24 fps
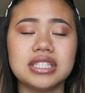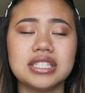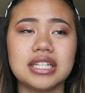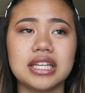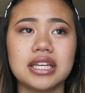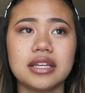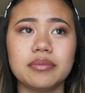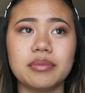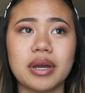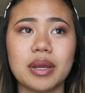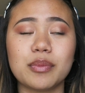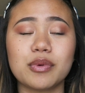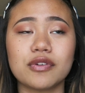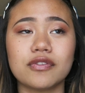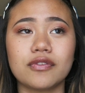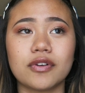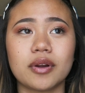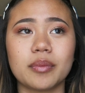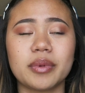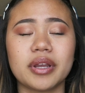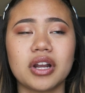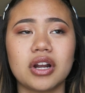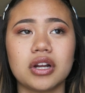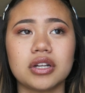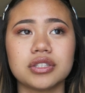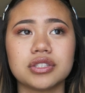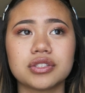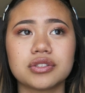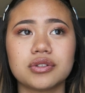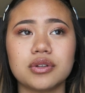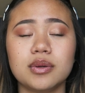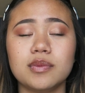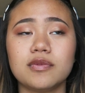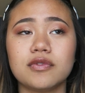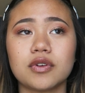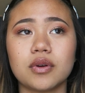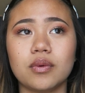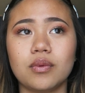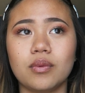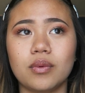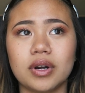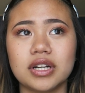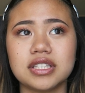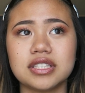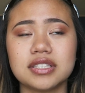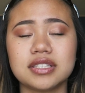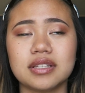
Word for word: did my performing arts group for one